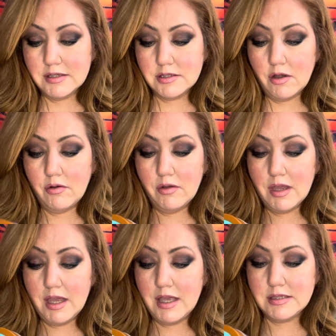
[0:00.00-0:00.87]
So
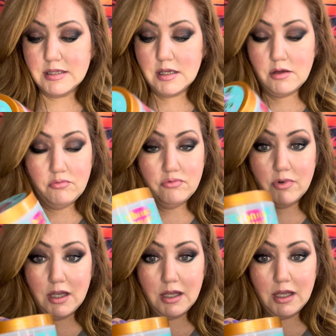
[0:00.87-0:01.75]
it's
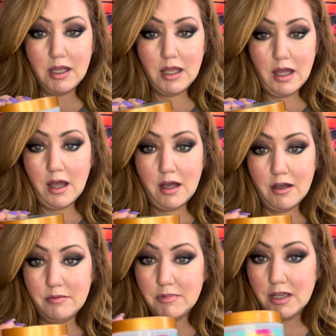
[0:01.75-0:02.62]
really
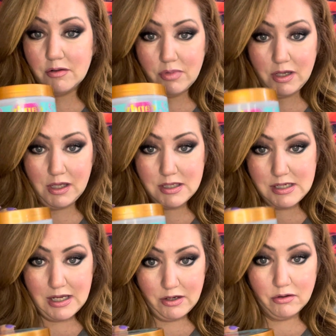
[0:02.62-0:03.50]
it can really
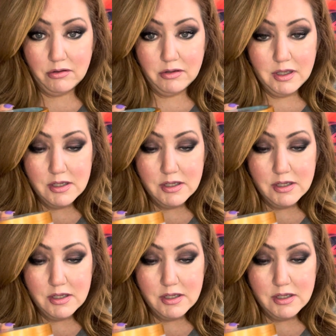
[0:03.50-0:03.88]
tingle.